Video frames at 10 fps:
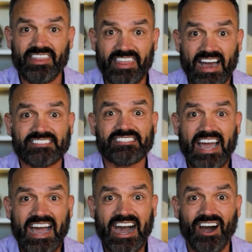That's
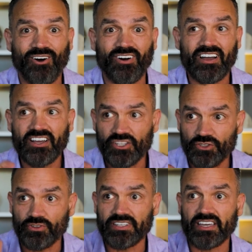how
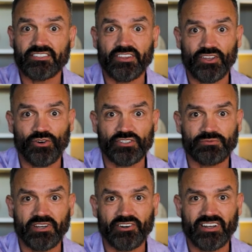you get to the
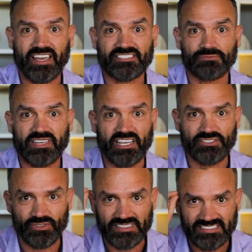ultimate creation,
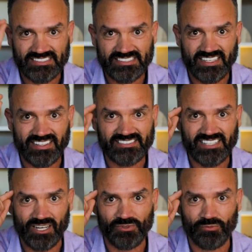because you can see it. It's
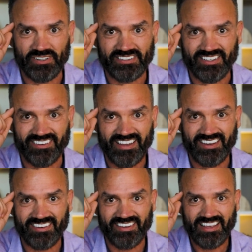got a blueprint in your head.